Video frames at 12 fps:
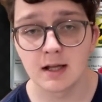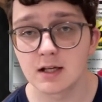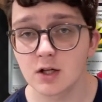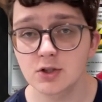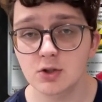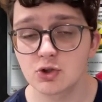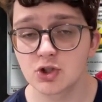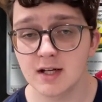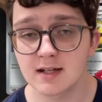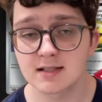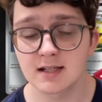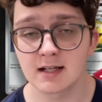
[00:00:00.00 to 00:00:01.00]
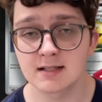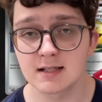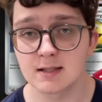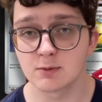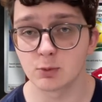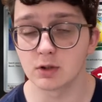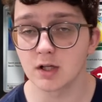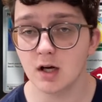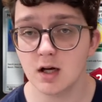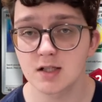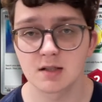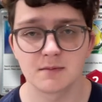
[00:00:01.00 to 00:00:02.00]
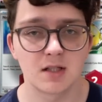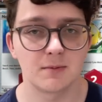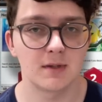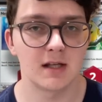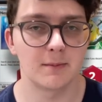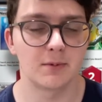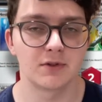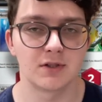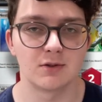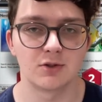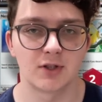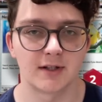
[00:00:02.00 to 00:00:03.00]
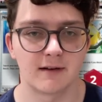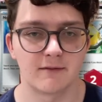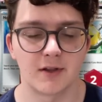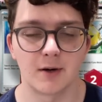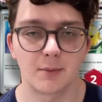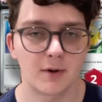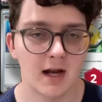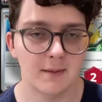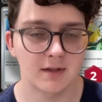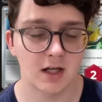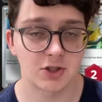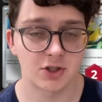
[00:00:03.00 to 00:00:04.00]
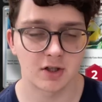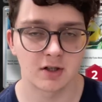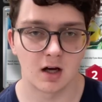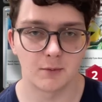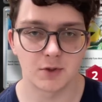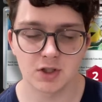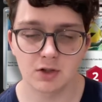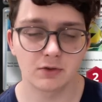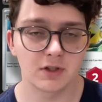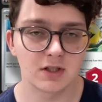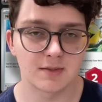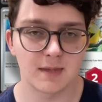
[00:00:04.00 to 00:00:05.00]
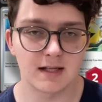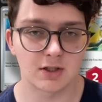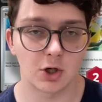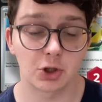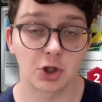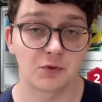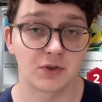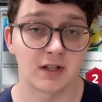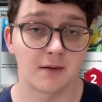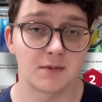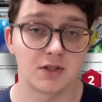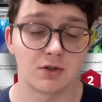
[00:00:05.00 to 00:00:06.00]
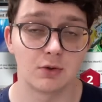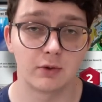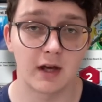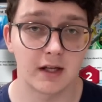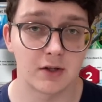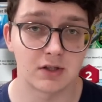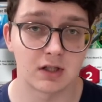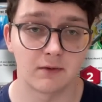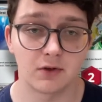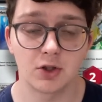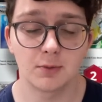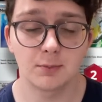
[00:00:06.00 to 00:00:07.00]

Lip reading: And also Genesect is really awesome to be able to shut off their Prime Catcher, which not only just makes it harder for them to KO stuff on your